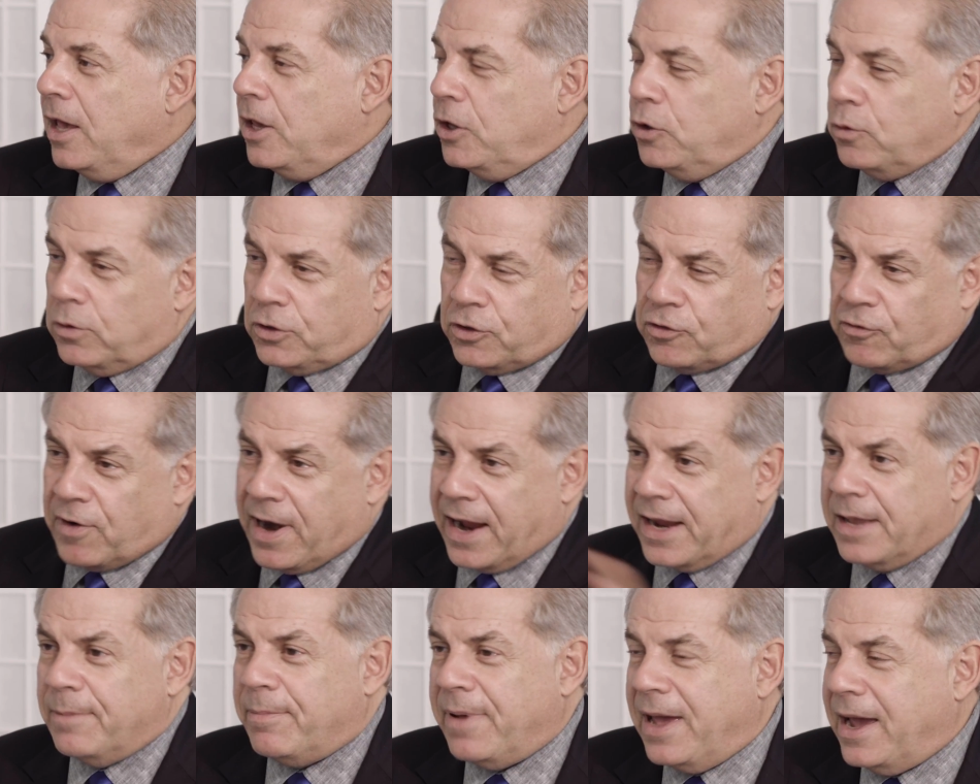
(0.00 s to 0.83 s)
you're
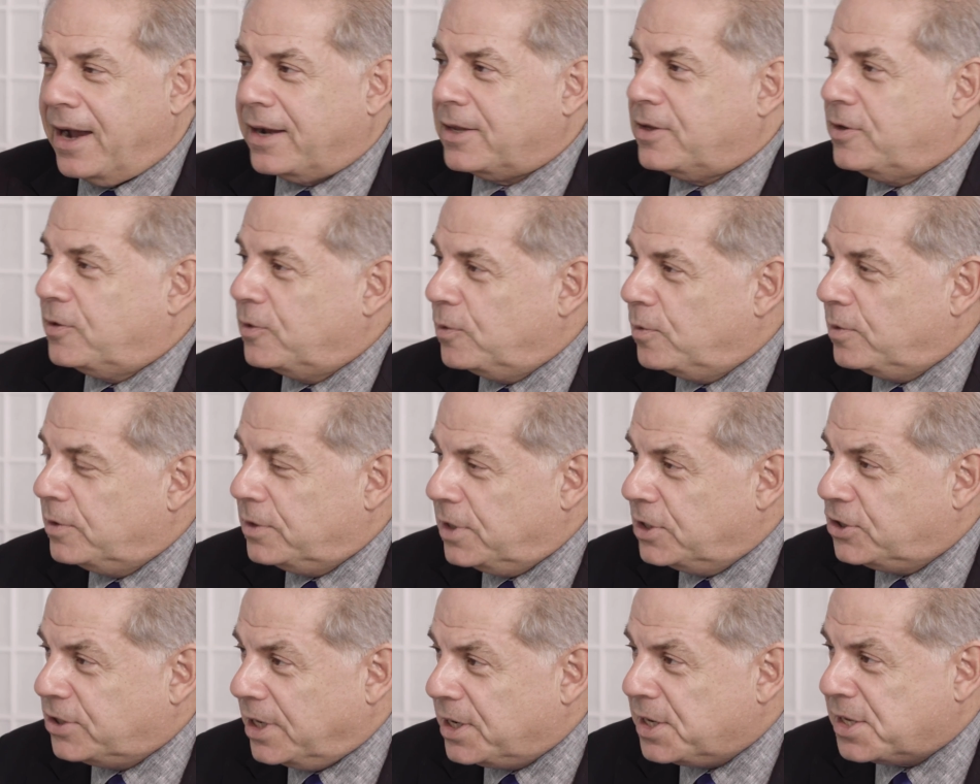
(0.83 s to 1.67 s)
tracking back to
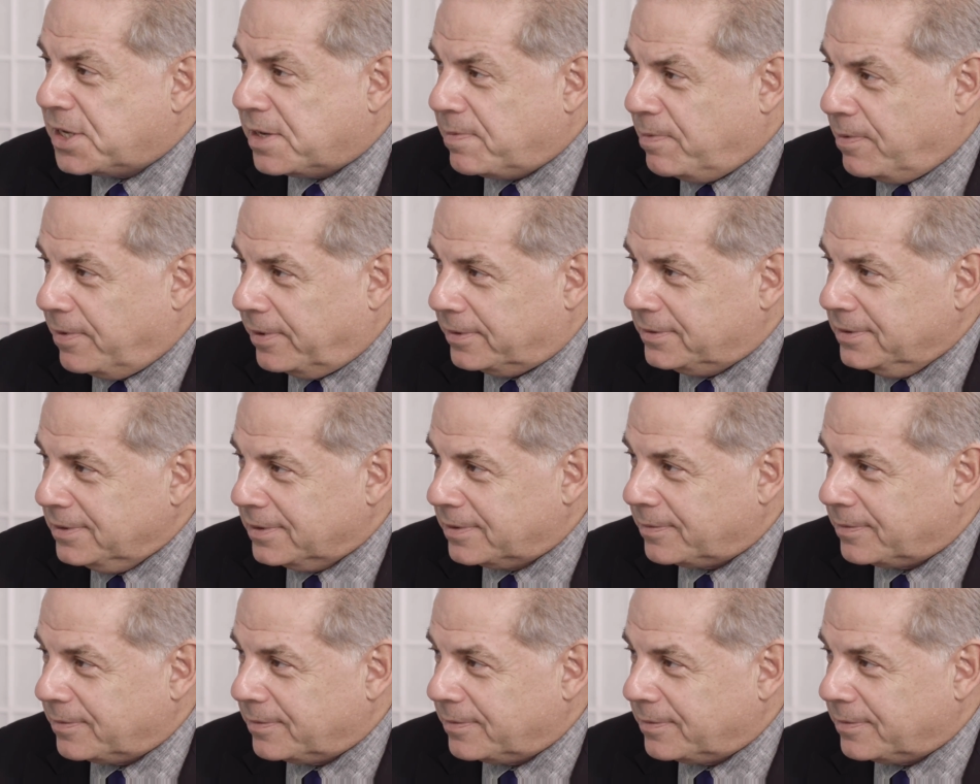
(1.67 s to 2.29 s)
the Genesis point.